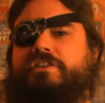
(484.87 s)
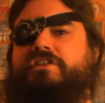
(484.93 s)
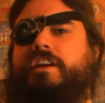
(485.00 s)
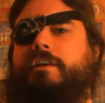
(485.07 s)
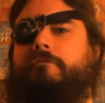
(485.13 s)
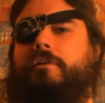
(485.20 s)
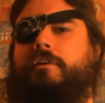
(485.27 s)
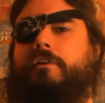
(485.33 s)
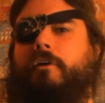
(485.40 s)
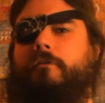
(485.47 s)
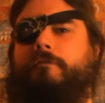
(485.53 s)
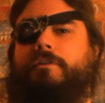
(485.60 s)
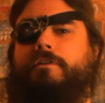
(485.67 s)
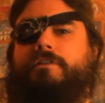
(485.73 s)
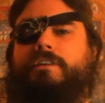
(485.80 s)
she
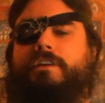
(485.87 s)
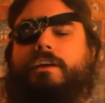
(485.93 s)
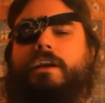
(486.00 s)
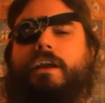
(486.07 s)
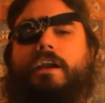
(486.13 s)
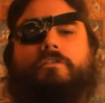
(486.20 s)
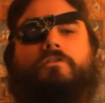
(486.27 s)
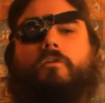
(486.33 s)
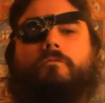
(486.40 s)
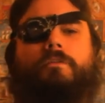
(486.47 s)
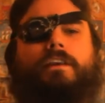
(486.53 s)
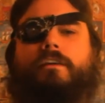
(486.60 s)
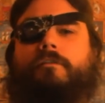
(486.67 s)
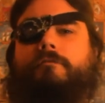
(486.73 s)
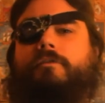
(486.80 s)
recovered in
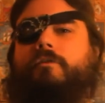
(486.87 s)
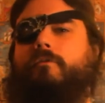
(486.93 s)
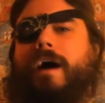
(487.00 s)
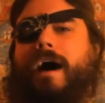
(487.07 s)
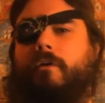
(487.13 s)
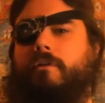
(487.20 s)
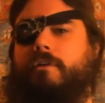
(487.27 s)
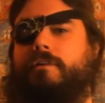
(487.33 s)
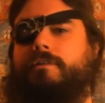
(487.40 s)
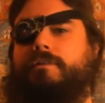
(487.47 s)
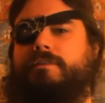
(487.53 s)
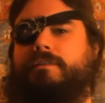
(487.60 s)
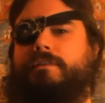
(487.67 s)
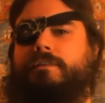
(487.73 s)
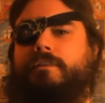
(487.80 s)
only a few
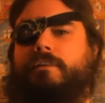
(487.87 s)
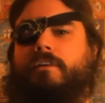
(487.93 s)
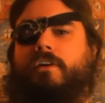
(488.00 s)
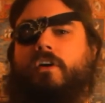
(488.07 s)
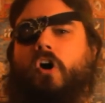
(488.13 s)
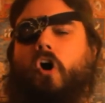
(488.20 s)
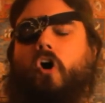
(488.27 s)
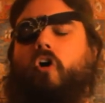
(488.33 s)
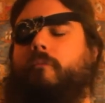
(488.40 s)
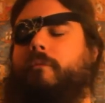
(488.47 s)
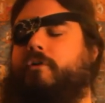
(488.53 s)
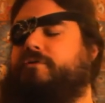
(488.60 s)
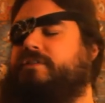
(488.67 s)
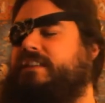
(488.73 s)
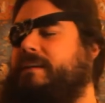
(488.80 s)
hours,
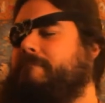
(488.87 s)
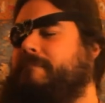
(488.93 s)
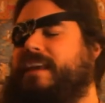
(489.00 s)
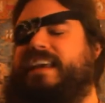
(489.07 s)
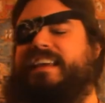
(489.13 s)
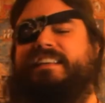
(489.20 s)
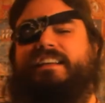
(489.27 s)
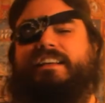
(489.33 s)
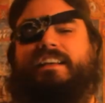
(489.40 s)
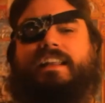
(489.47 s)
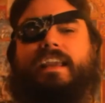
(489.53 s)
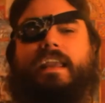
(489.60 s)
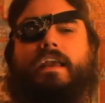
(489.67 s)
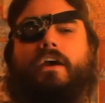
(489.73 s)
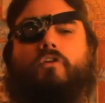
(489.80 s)
almost
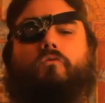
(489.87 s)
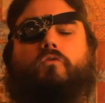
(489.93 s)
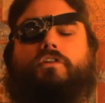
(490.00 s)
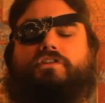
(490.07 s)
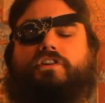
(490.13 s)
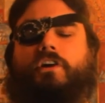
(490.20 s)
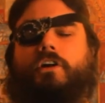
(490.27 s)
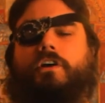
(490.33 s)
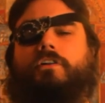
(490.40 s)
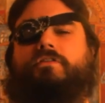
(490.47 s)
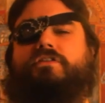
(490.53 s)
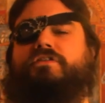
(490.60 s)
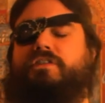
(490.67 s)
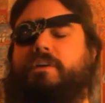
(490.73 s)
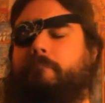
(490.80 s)
immediately
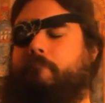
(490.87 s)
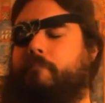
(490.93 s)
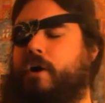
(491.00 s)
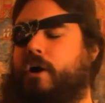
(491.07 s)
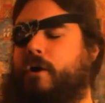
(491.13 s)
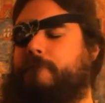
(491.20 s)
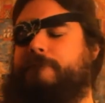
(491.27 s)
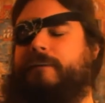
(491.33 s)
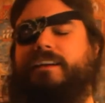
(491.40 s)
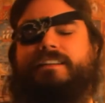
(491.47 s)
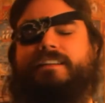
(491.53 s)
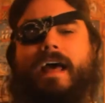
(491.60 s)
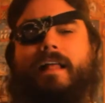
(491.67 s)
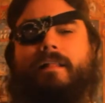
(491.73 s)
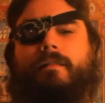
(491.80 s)
returned to perfect
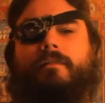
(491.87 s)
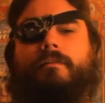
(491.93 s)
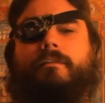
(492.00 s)
health.